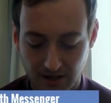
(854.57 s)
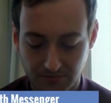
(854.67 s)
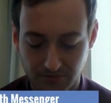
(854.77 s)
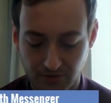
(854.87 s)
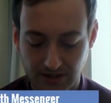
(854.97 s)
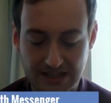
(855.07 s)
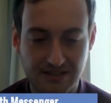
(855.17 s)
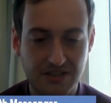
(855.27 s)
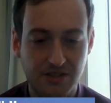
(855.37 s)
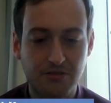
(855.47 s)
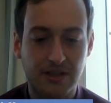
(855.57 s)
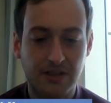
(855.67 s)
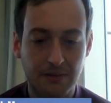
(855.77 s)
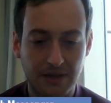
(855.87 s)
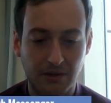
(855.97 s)
released this new
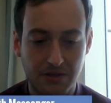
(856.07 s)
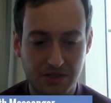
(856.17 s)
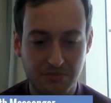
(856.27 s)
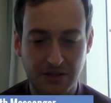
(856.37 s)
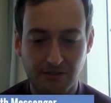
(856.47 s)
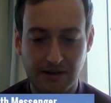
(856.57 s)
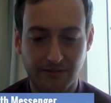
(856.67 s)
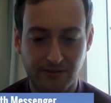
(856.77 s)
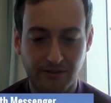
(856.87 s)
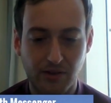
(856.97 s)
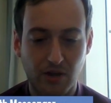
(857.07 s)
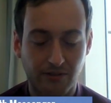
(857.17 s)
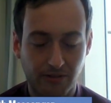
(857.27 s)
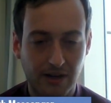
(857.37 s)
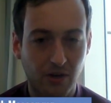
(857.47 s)
gimmick, which has been around for a
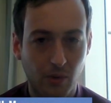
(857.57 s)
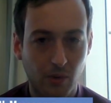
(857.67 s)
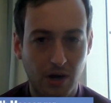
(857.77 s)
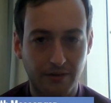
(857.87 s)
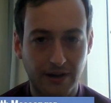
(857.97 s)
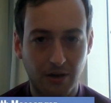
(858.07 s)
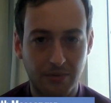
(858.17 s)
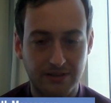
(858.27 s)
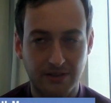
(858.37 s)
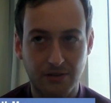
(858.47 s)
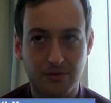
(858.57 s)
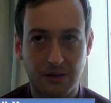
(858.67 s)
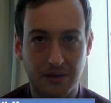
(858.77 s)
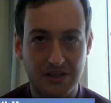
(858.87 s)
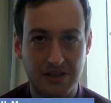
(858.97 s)
little while now, but it's a new
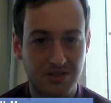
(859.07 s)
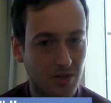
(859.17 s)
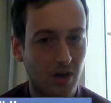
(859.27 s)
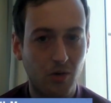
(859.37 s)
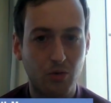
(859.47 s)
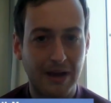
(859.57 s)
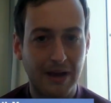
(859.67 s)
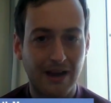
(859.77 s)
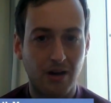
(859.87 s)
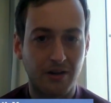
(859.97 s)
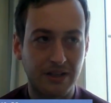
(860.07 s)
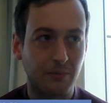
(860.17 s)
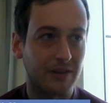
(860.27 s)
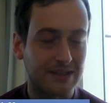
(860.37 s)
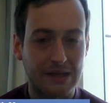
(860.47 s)
gimmick. It's not old Matt Hardy with the
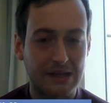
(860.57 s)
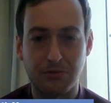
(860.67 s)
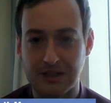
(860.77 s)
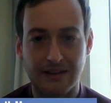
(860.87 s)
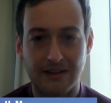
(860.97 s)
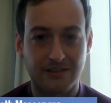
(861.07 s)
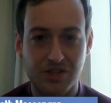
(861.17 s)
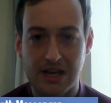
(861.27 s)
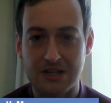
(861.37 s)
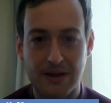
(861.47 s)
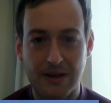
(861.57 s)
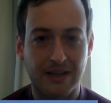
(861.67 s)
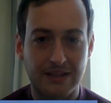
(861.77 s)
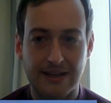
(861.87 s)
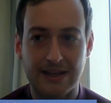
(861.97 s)
tables, ladders, and chairs back in the
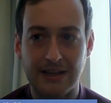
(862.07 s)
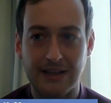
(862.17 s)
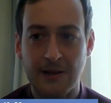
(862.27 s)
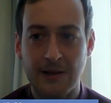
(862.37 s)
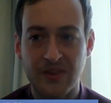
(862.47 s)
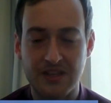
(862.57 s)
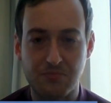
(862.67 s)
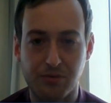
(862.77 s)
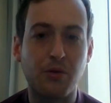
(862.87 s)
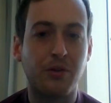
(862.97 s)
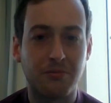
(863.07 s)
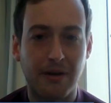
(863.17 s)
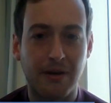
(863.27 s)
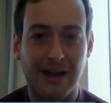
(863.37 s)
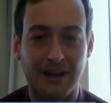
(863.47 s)
day. It's broken Matt,
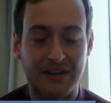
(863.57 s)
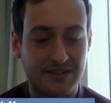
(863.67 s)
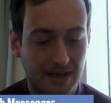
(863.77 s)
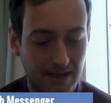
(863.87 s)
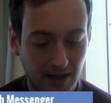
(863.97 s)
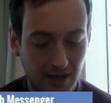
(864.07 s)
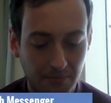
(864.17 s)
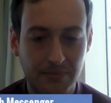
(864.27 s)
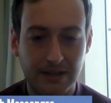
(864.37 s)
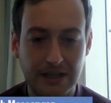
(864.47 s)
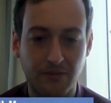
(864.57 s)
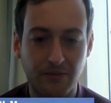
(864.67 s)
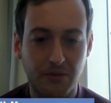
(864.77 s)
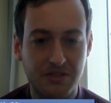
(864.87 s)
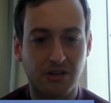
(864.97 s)
and it's unbelievable. It's
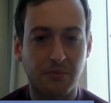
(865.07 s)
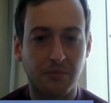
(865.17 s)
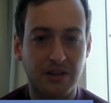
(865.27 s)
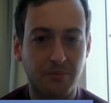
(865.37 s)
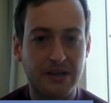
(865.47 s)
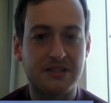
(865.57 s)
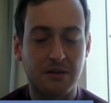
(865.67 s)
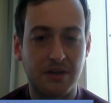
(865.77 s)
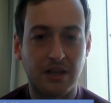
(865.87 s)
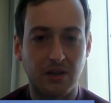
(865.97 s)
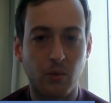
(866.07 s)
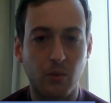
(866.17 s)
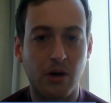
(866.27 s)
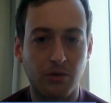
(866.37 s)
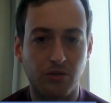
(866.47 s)
arguably the best gimmick in the
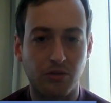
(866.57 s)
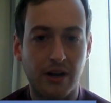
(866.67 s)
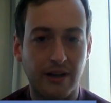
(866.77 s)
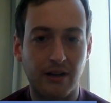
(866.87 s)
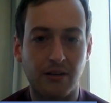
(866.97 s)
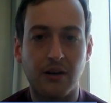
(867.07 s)
world right now.